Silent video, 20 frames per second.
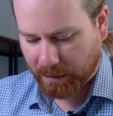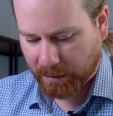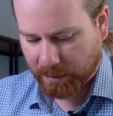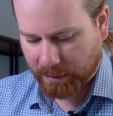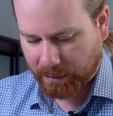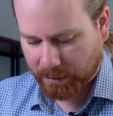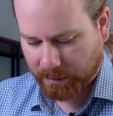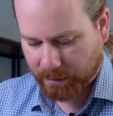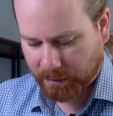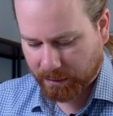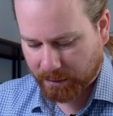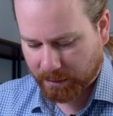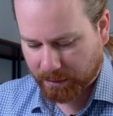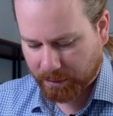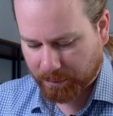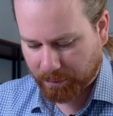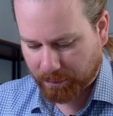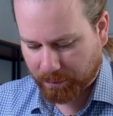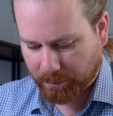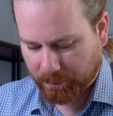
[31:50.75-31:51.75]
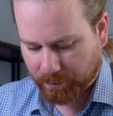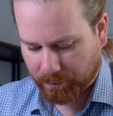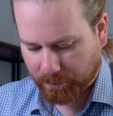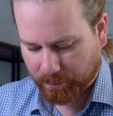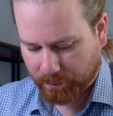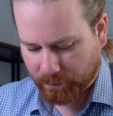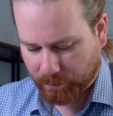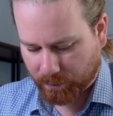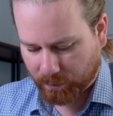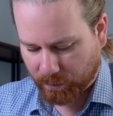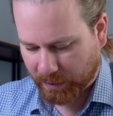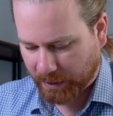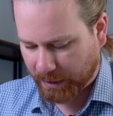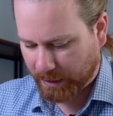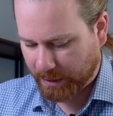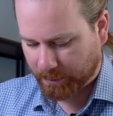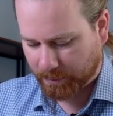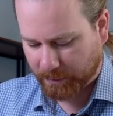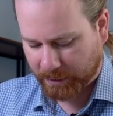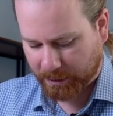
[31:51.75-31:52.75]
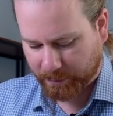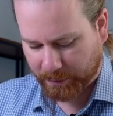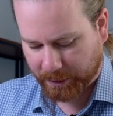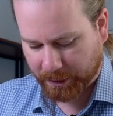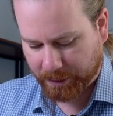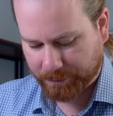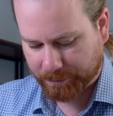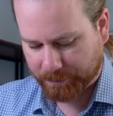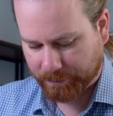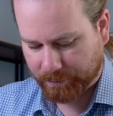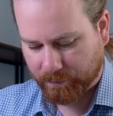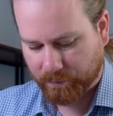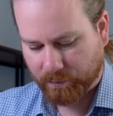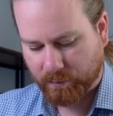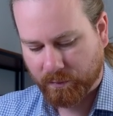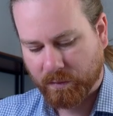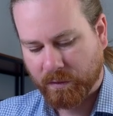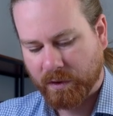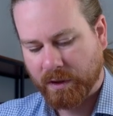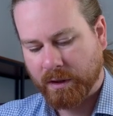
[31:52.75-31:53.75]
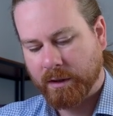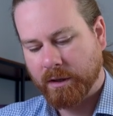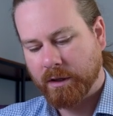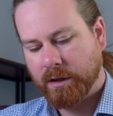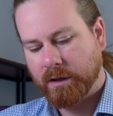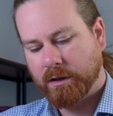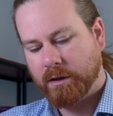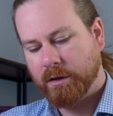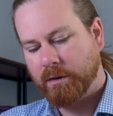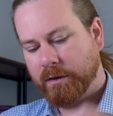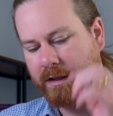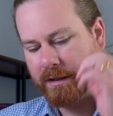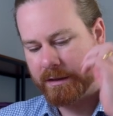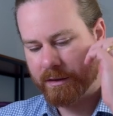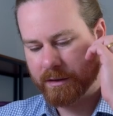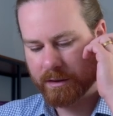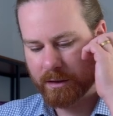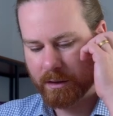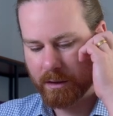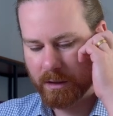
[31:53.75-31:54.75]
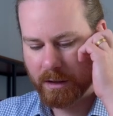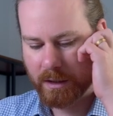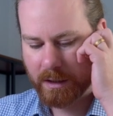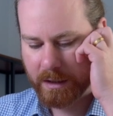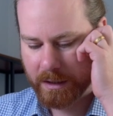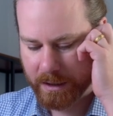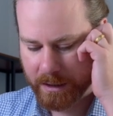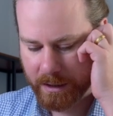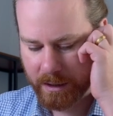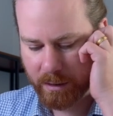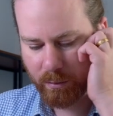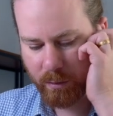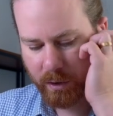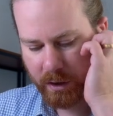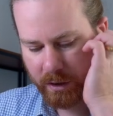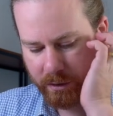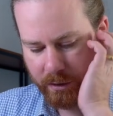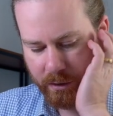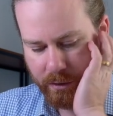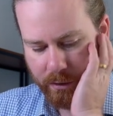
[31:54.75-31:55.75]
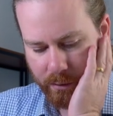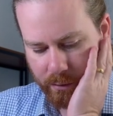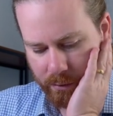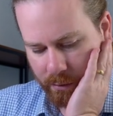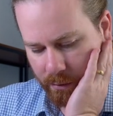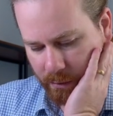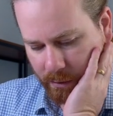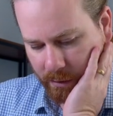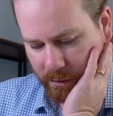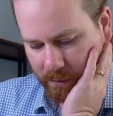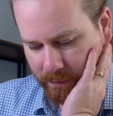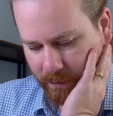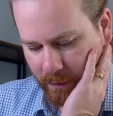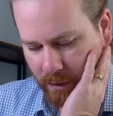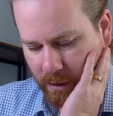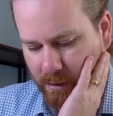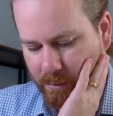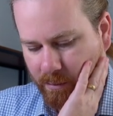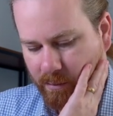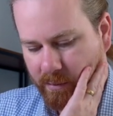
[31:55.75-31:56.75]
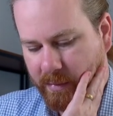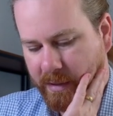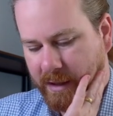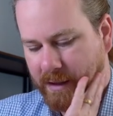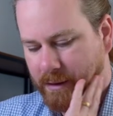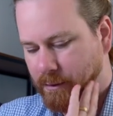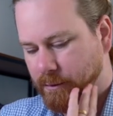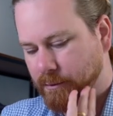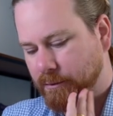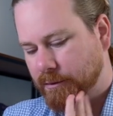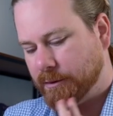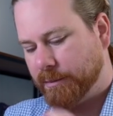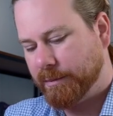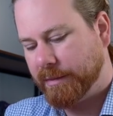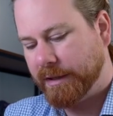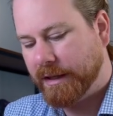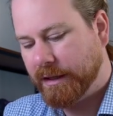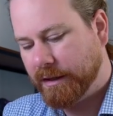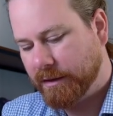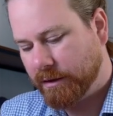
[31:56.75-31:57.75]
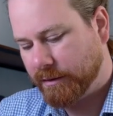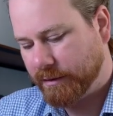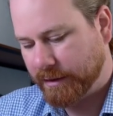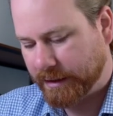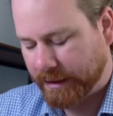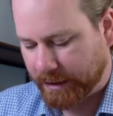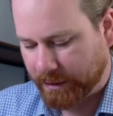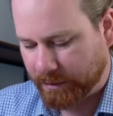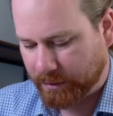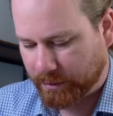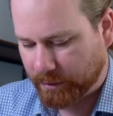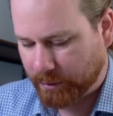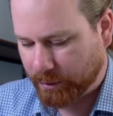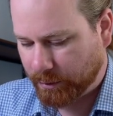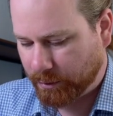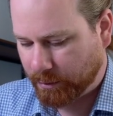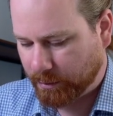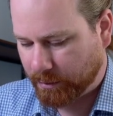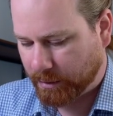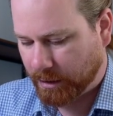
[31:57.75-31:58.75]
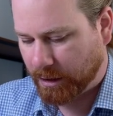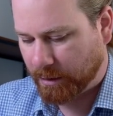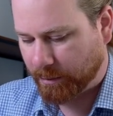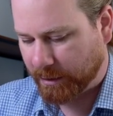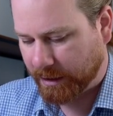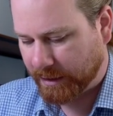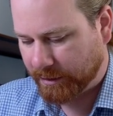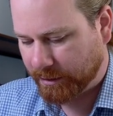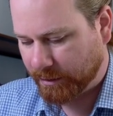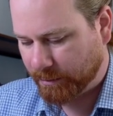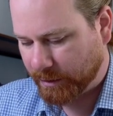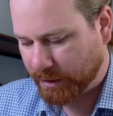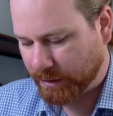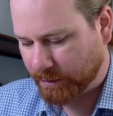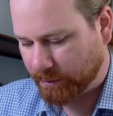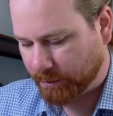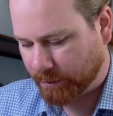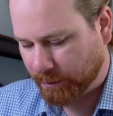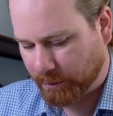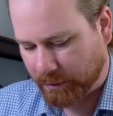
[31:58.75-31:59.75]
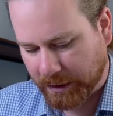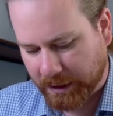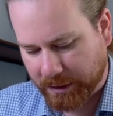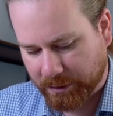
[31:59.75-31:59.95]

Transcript: Okay, there we go. All right, a molecule of compound P contains 2 carbon atoms and 4